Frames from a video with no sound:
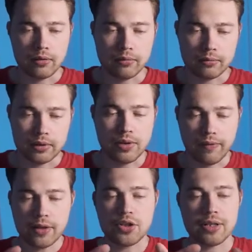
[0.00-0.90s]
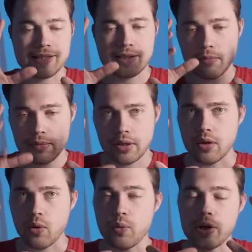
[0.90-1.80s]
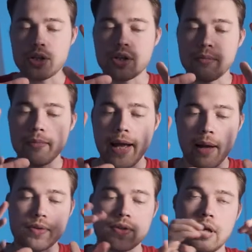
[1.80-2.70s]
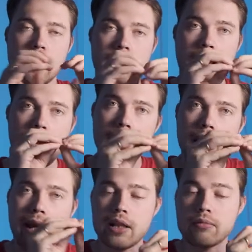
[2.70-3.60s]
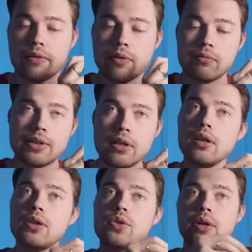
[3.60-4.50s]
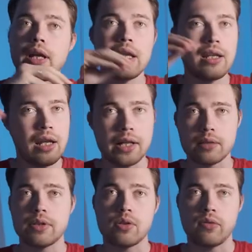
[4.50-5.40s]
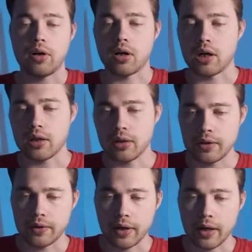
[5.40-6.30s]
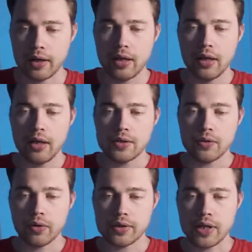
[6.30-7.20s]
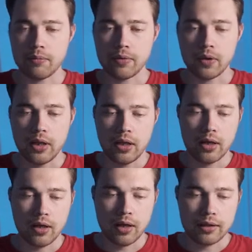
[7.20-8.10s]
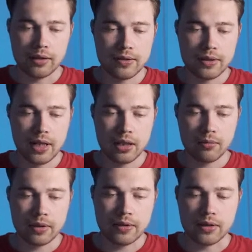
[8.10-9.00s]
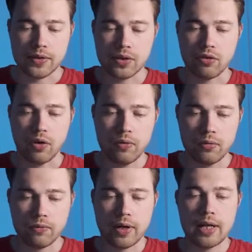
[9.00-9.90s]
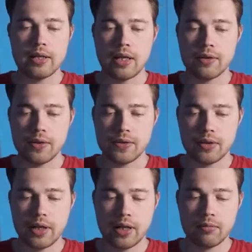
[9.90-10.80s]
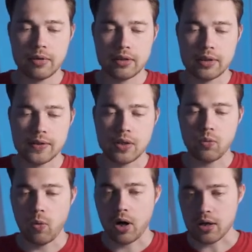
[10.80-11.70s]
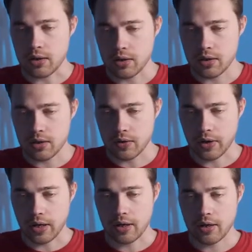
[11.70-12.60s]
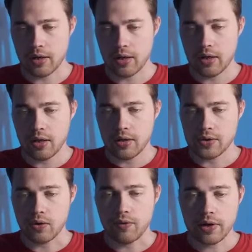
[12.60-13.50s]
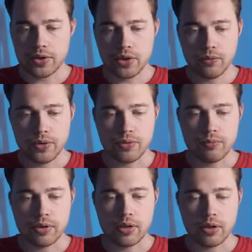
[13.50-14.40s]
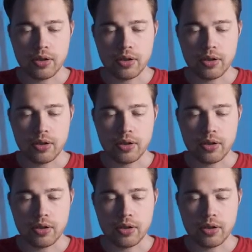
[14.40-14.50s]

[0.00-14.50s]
a function is something which maps any element from D to any element of R, okay? So for example, there is an element 0, right? And there is an element, let's say 1, okay? So a function which would be